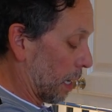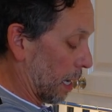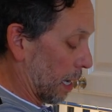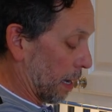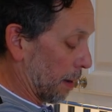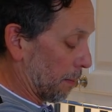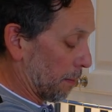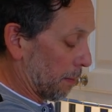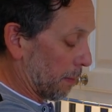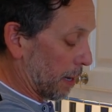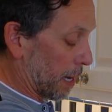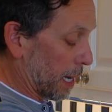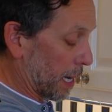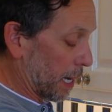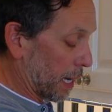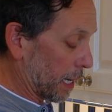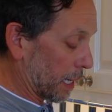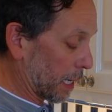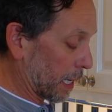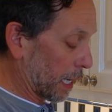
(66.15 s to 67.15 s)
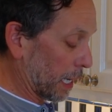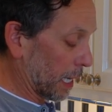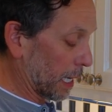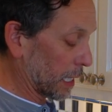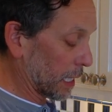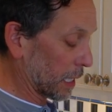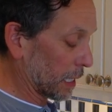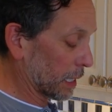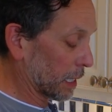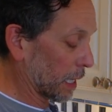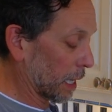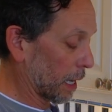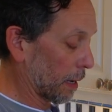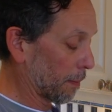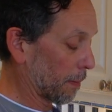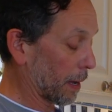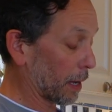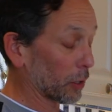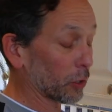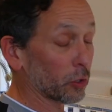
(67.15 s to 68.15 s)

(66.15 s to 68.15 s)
a mug is about